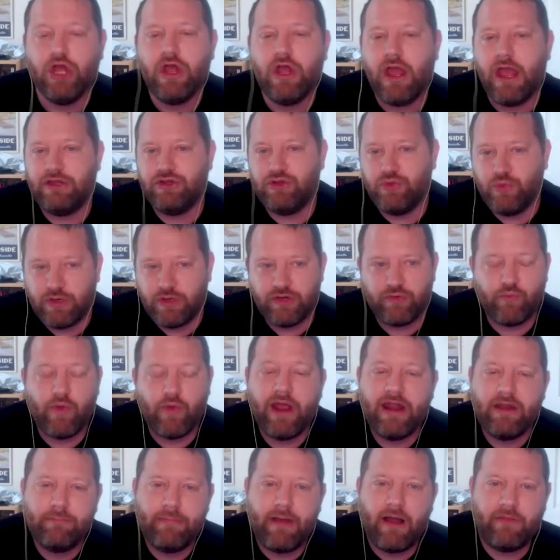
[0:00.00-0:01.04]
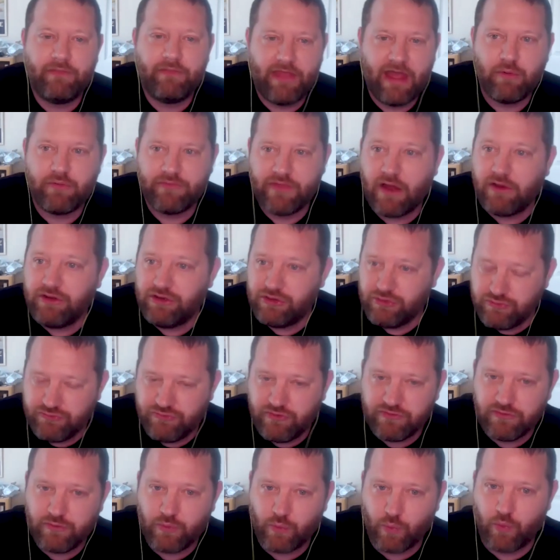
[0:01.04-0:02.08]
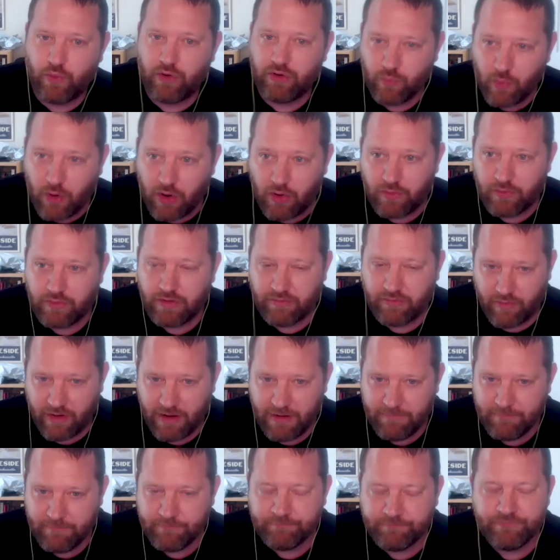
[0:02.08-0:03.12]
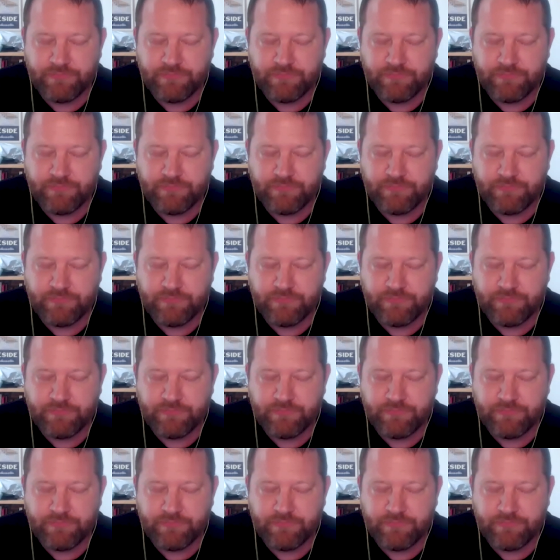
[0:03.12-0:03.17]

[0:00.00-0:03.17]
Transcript: And you can write about that without using the word woke, right?